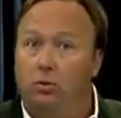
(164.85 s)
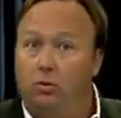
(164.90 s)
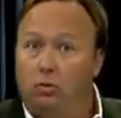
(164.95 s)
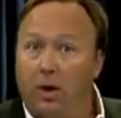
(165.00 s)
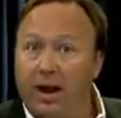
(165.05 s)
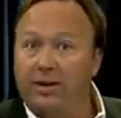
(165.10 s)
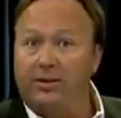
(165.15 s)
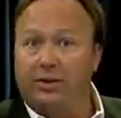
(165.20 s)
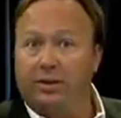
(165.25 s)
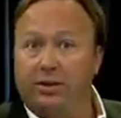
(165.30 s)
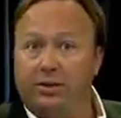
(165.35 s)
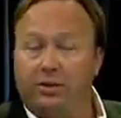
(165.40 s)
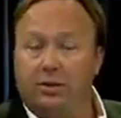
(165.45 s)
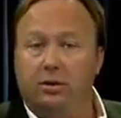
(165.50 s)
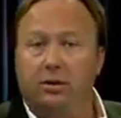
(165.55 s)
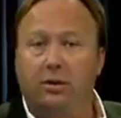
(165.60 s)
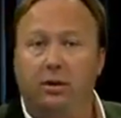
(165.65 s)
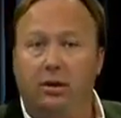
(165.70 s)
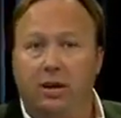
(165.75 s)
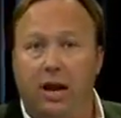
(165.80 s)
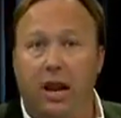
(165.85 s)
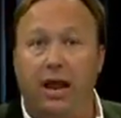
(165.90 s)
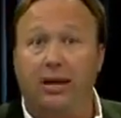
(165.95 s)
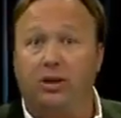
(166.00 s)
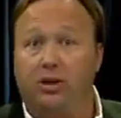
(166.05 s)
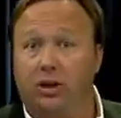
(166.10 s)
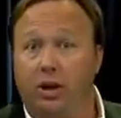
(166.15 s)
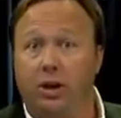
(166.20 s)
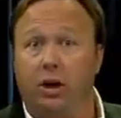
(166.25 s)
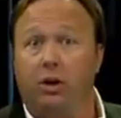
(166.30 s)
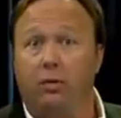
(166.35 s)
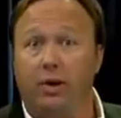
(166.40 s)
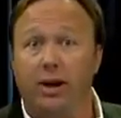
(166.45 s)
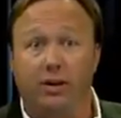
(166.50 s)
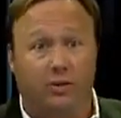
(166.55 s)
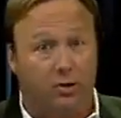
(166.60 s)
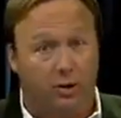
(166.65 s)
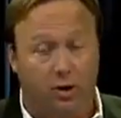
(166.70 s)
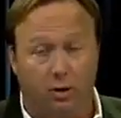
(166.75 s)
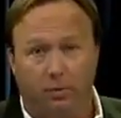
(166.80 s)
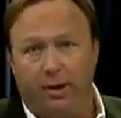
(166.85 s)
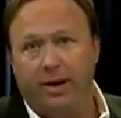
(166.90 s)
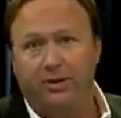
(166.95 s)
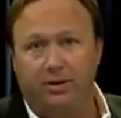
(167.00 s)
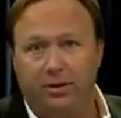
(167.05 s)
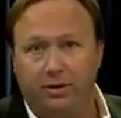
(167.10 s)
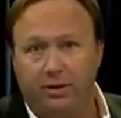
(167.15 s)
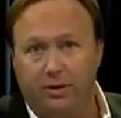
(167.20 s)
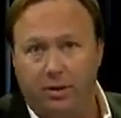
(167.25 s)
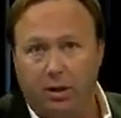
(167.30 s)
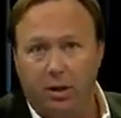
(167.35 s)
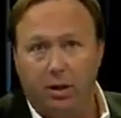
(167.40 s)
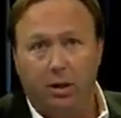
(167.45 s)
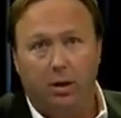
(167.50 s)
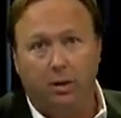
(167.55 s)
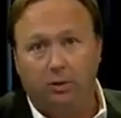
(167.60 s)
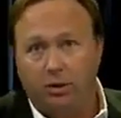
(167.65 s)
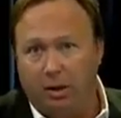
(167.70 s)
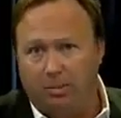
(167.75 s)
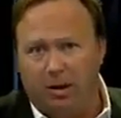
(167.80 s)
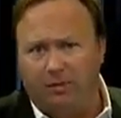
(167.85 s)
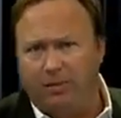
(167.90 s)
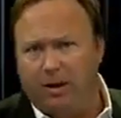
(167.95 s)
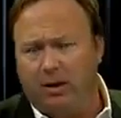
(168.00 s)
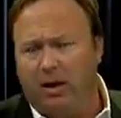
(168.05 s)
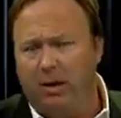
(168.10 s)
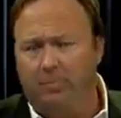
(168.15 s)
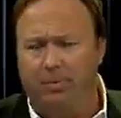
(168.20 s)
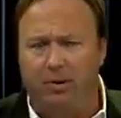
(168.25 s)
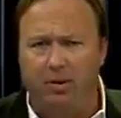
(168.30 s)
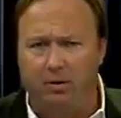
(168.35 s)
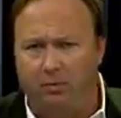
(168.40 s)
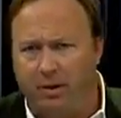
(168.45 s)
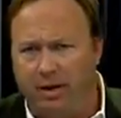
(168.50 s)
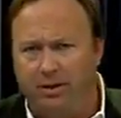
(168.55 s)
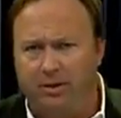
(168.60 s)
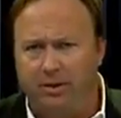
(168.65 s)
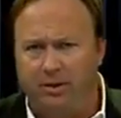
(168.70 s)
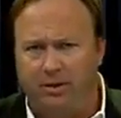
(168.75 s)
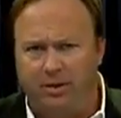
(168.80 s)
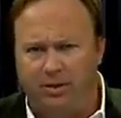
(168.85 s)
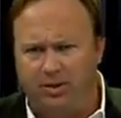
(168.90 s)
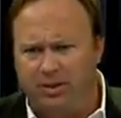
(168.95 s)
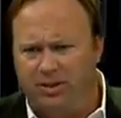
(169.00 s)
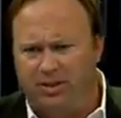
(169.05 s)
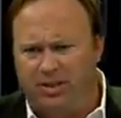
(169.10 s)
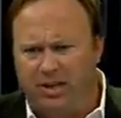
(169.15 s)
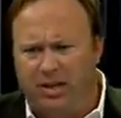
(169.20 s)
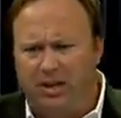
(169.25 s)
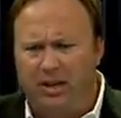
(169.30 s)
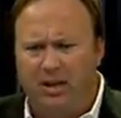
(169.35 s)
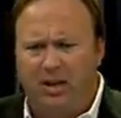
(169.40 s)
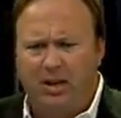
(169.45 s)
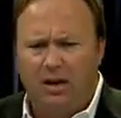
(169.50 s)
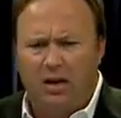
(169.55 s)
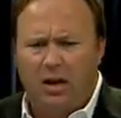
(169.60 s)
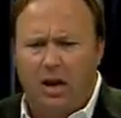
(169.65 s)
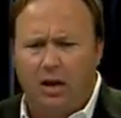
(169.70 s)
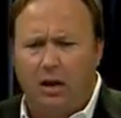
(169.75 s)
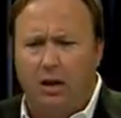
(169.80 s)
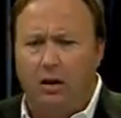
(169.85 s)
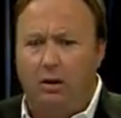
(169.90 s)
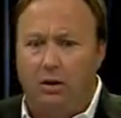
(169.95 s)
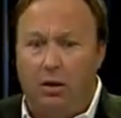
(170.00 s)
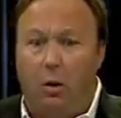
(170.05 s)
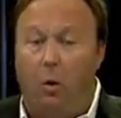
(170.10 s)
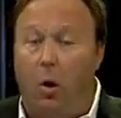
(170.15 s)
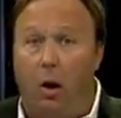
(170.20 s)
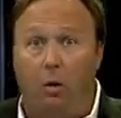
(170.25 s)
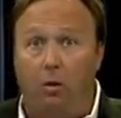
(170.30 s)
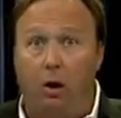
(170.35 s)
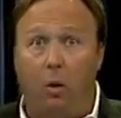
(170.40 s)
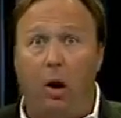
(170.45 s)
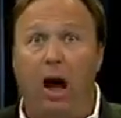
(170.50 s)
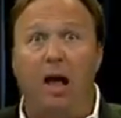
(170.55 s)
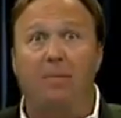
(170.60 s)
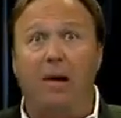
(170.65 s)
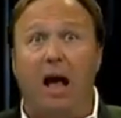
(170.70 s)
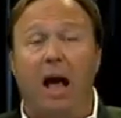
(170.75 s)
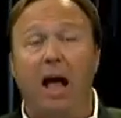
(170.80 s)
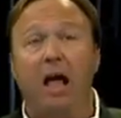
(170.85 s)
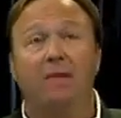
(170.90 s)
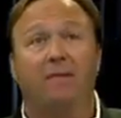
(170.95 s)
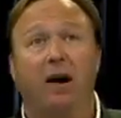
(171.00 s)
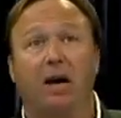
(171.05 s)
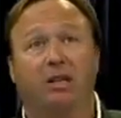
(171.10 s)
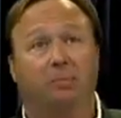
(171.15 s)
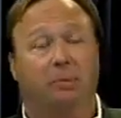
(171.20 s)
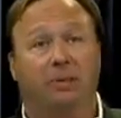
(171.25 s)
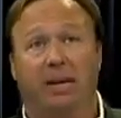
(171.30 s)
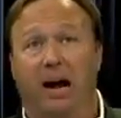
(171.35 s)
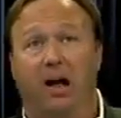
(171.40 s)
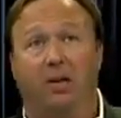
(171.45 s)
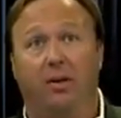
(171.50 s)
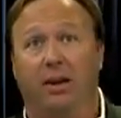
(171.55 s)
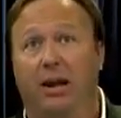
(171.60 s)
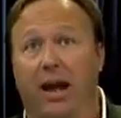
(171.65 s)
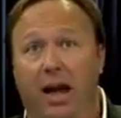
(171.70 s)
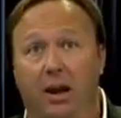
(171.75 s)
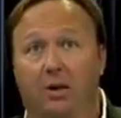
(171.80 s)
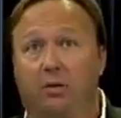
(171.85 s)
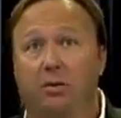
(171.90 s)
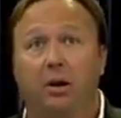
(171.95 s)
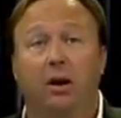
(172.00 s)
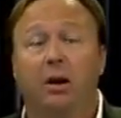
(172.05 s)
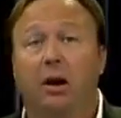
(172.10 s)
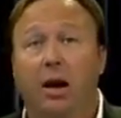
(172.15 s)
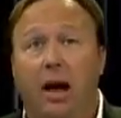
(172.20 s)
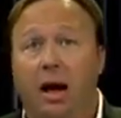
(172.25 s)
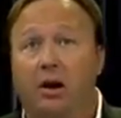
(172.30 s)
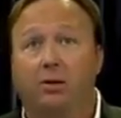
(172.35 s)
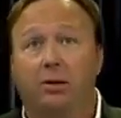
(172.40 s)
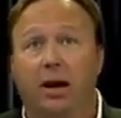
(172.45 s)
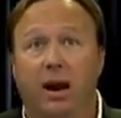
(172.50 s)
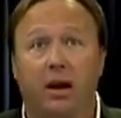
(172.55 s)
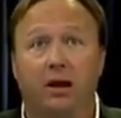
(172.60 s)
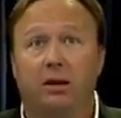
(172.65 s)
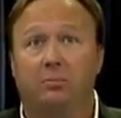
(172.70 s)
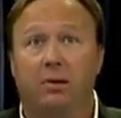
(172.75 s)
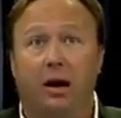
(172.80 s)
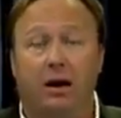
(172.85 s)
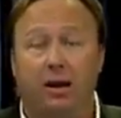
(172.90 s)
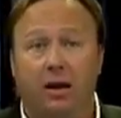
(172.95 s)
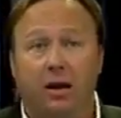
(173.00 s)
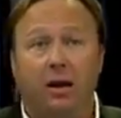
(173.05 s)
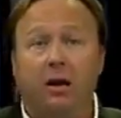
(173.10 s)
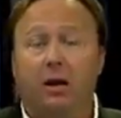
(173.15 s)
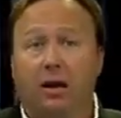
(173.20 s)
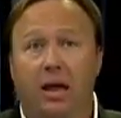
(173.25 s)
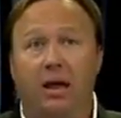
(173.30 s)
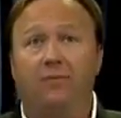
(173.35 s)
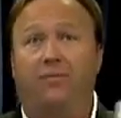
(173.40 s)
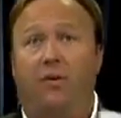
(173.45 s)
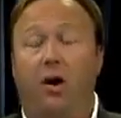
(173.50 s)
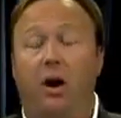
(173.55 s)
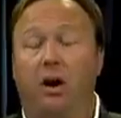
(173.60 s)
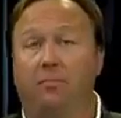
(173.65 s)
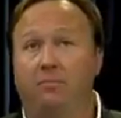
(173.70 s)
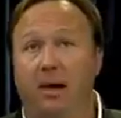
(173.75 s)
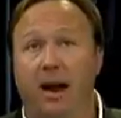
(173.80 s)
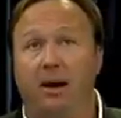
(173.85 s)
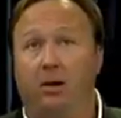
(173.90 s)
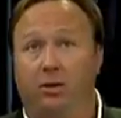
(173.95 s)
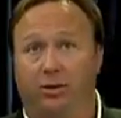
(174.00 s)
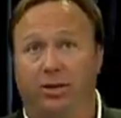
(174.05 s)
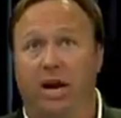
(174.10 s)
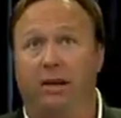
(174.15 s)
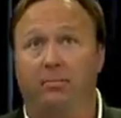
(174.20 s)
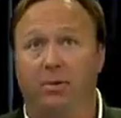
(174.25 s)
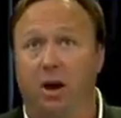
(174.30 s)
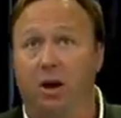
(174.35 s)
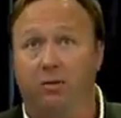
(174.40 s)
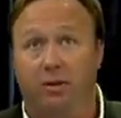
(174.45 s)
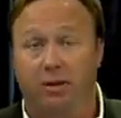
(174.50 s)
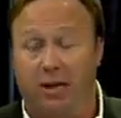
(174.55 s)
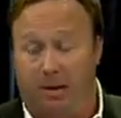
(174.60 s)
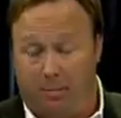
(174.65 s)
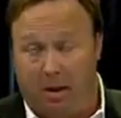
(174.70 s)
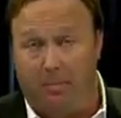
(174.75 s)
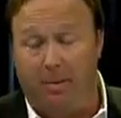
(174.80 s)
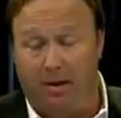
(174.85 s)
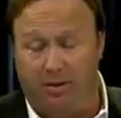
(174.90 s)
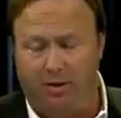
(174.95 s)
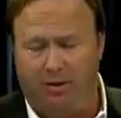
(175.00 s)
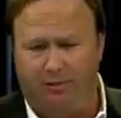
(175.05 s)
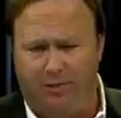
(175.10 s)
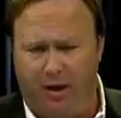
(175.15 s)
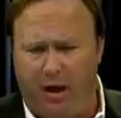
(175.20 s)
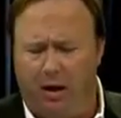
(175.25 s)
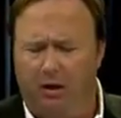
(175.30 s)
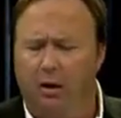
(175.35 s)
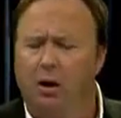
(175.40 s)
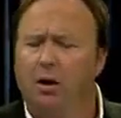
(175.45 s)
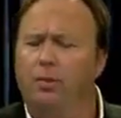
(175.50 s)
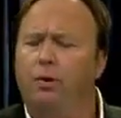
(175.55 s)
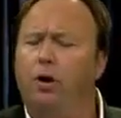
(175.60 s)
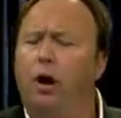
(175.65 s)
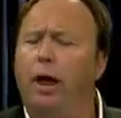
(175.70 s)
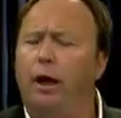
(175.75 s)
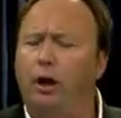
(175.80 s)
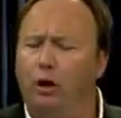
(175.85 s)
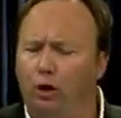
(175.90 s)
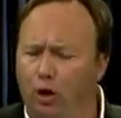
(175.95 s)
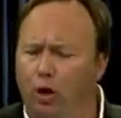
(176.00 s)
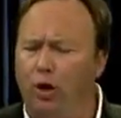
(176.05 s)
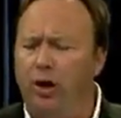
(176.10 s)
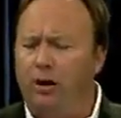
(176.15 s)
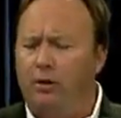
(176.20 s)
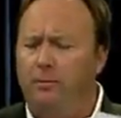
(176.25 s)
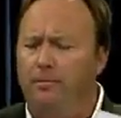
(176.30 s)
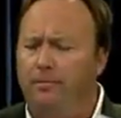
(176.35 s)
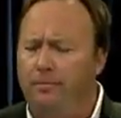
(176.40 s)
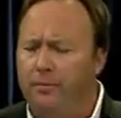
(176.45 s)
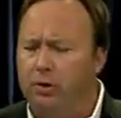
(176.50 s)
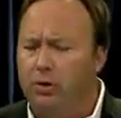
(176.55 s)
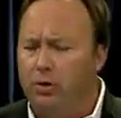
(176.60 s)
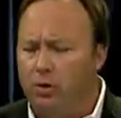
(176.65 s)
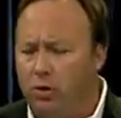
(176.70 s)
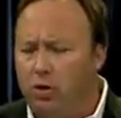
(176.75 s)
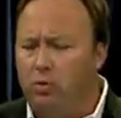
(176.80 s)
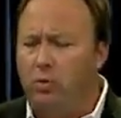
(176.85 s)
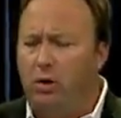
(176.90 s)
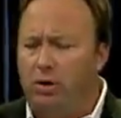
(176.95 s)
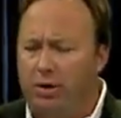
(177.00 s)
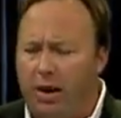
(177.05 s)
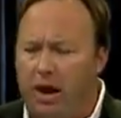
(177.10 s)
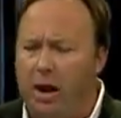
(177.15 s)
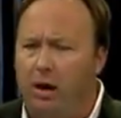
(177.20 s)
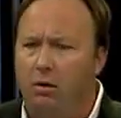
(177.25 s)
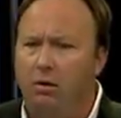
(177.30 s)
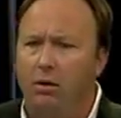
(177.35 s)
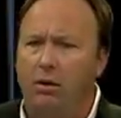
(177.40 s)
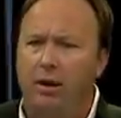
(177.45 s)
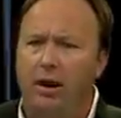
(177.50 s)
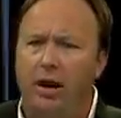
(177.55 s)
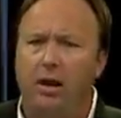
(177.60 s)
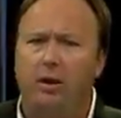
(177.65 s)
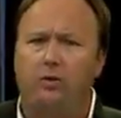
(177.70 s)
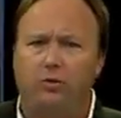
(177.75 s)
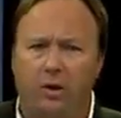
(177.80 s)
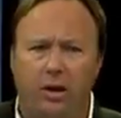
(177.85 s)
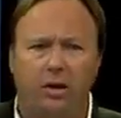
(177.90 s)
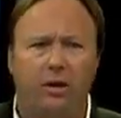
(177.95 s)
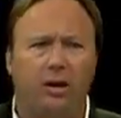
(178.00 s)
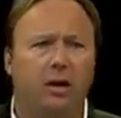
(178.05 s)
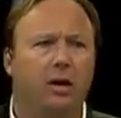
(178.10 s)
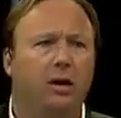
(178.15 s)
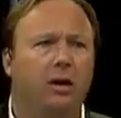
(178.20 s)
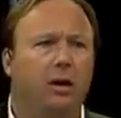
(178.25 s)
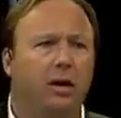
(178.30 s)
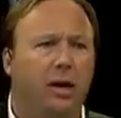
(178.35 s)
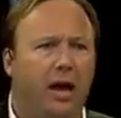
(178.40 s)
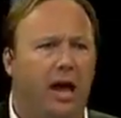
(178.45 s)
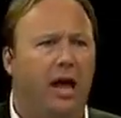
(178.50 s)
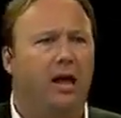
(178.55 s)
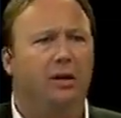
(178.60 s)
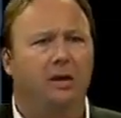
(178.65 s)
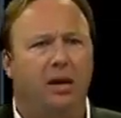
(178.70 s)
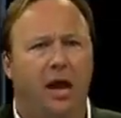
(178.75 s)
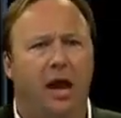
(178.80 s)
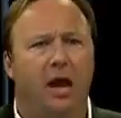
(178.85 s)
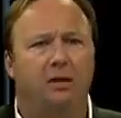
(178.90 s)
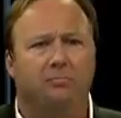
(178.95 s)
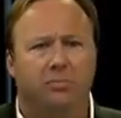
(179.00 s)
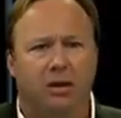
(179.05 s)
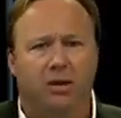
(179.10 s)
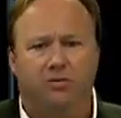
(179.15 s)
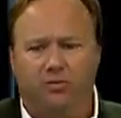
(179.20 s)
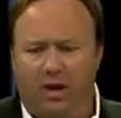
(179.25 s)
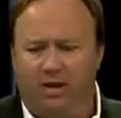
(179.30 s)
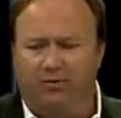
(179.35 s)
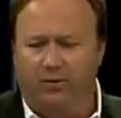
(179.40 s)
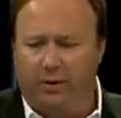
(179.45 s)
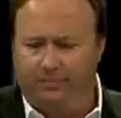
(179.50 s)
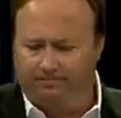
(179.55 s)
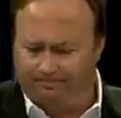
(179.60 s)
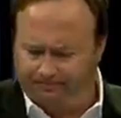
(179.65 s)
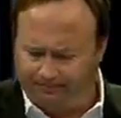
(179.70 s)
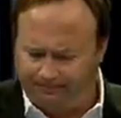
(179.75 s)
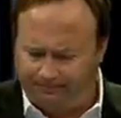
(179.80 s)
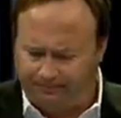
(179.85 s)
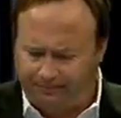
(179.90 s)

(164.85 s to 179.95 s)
racist. Kind of like slit your wrist or you're racist. Jump off a cliff or you're racist. It's just oh no, I have hospitality. I don't hate anybody. Let foreign bankers take me over and take my pension fund. They're like, good. You are now a trendy and can be trusted.